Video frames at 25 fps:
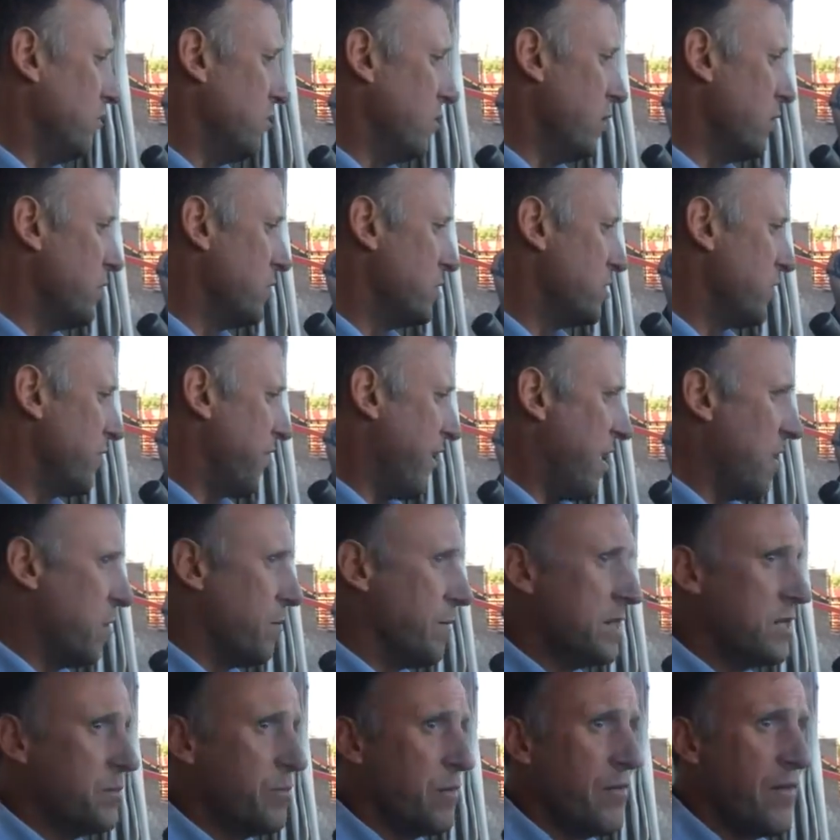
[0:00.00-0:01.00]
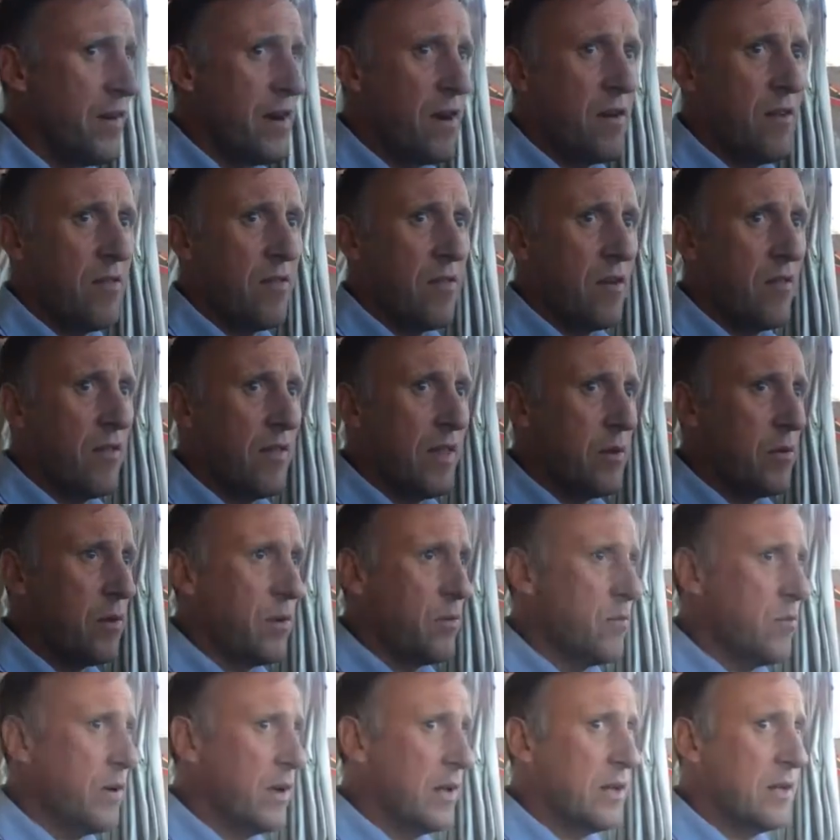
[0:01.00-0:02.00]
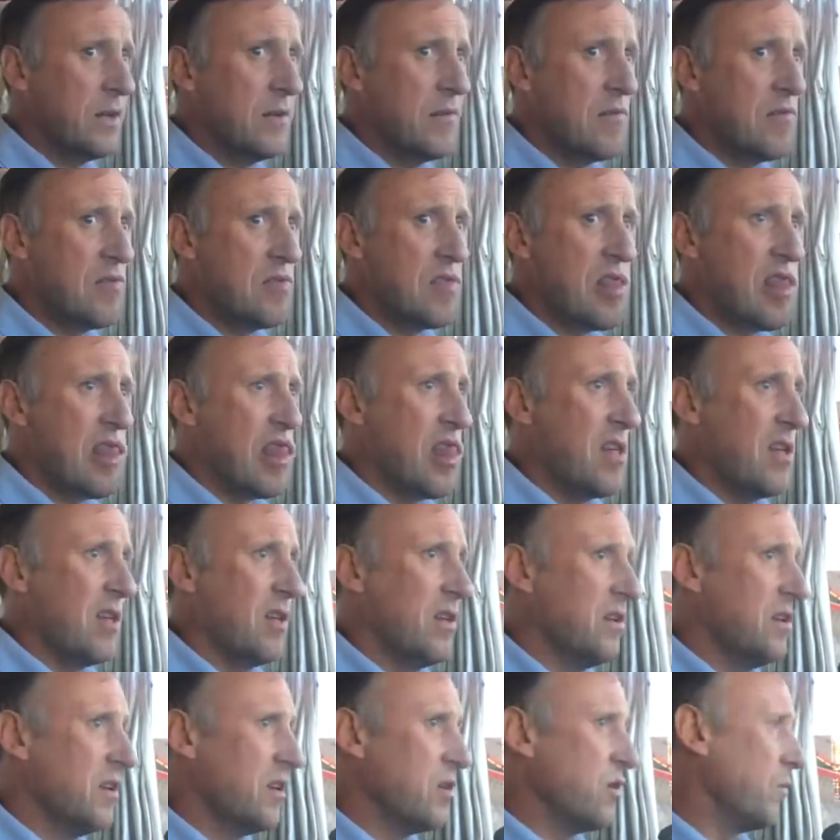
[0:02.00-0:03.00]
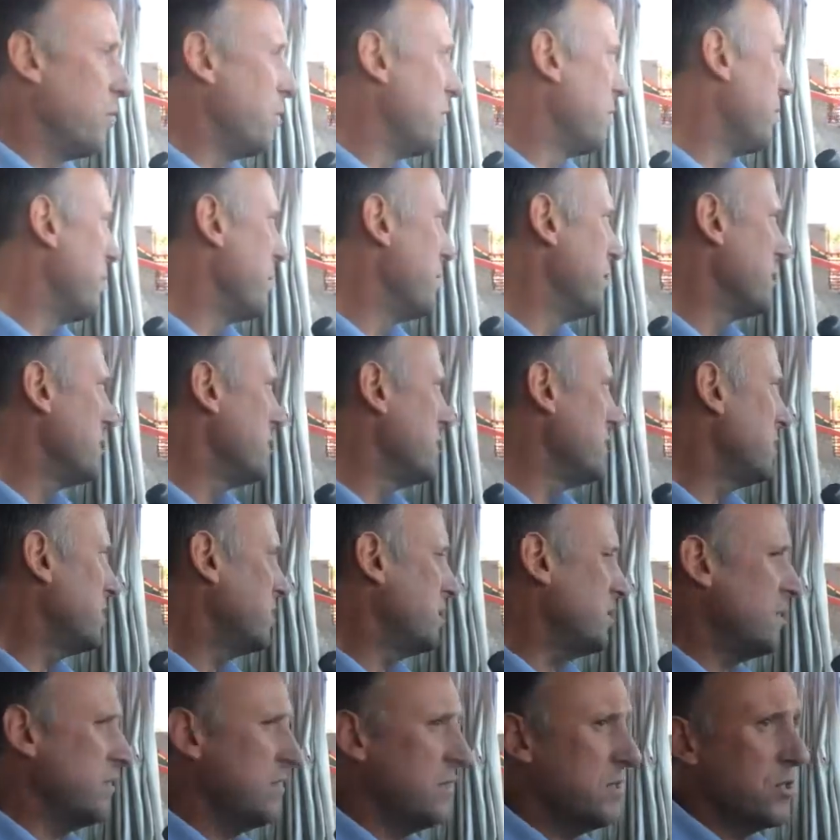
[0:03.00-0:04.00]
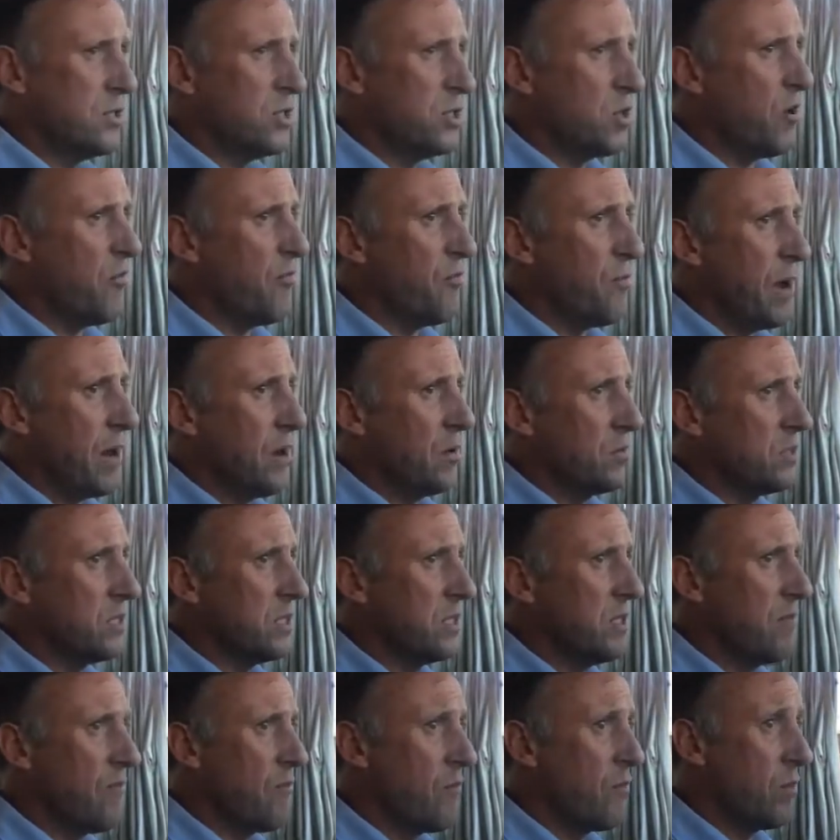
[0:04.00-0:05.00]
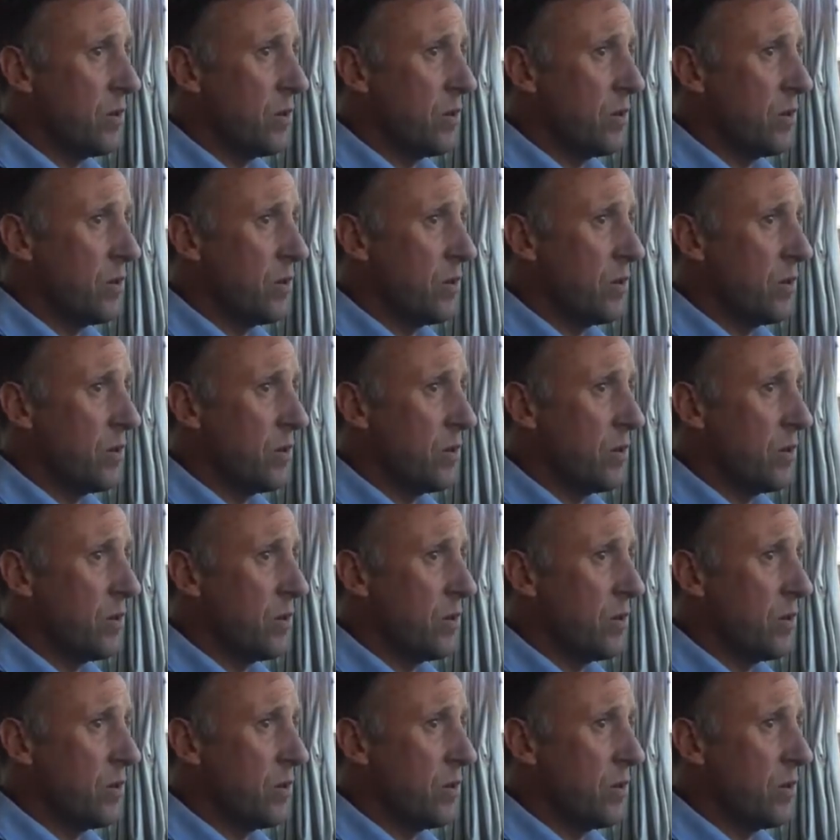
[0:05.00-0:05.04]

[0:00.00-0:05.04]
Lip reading: Words fail me, to be fair, on that one. We had a couple of moments. It's a soft penalty.